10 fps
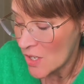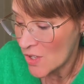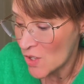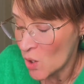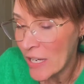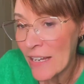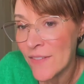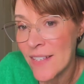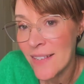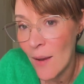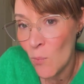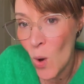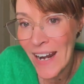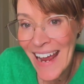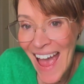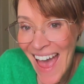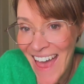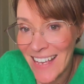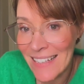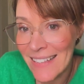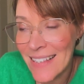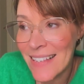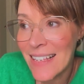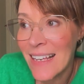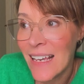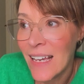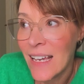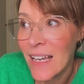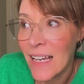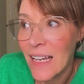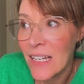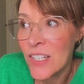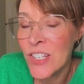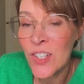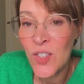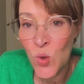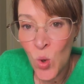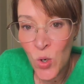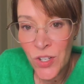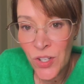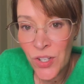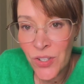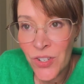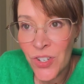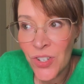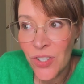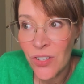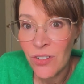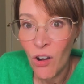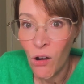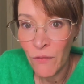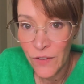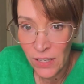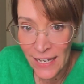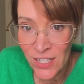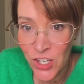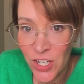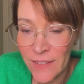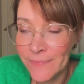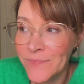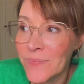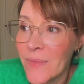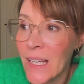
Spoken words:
So if someone has disordered ovulation,